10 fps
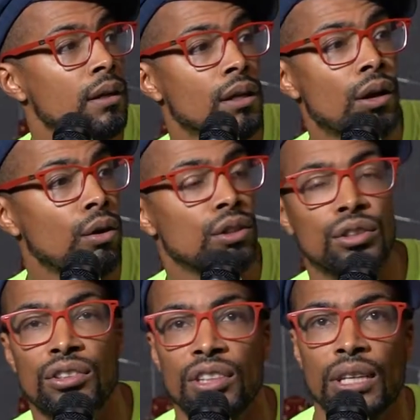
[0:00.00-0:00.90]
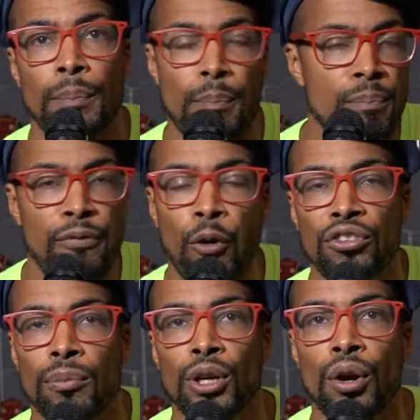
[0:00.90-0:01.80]
To
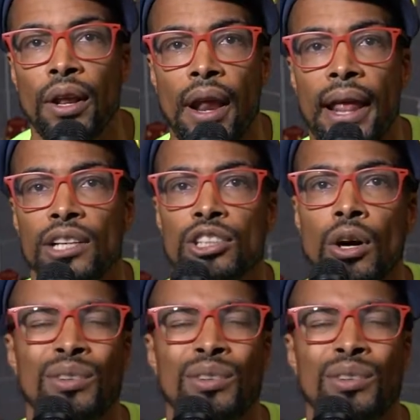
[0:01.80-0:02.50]
force them to go to the next show.